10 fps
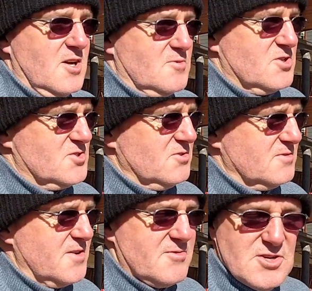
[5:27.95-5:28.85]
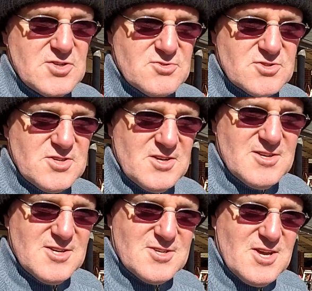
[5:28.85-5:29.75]
which is all very interesting
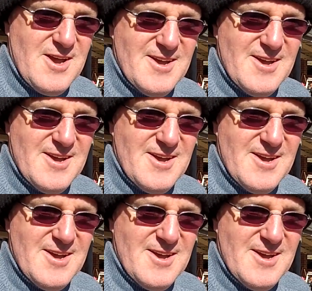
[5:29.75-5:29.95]
because